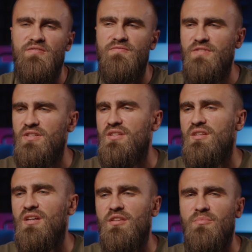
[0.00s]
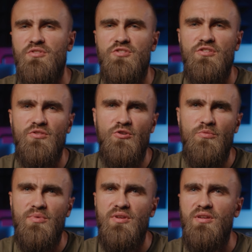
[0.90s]
V, Atomos
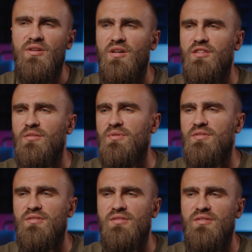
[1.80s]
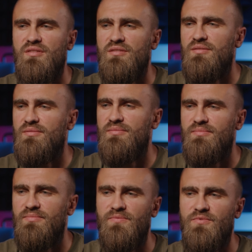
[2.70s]
Shinobi, Atomos
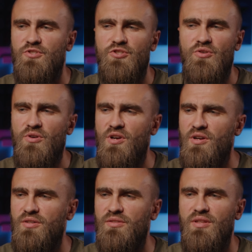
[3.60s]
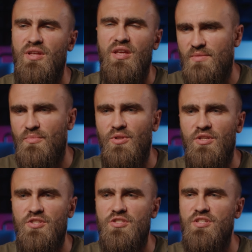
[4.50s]
Shogun, Small
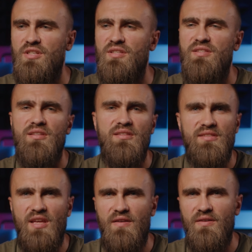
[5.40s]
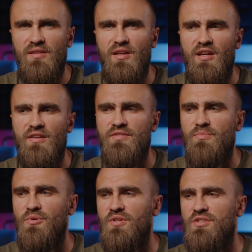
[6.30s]
HD Cine 7, I have
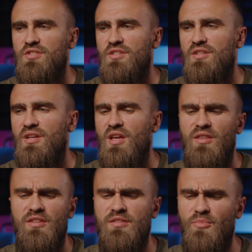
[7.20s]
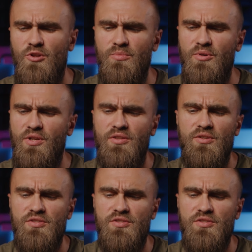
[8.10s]
Small HD small monitor.